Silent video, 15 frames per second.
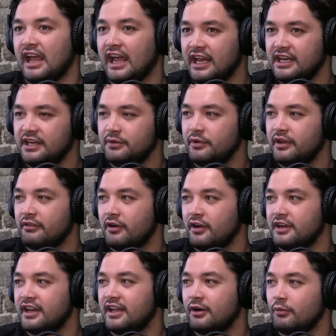anywhere
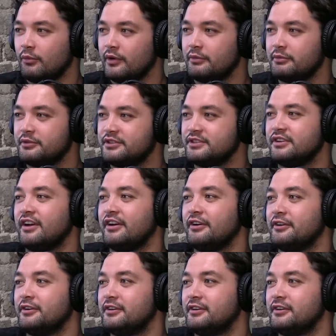right now, where would you go?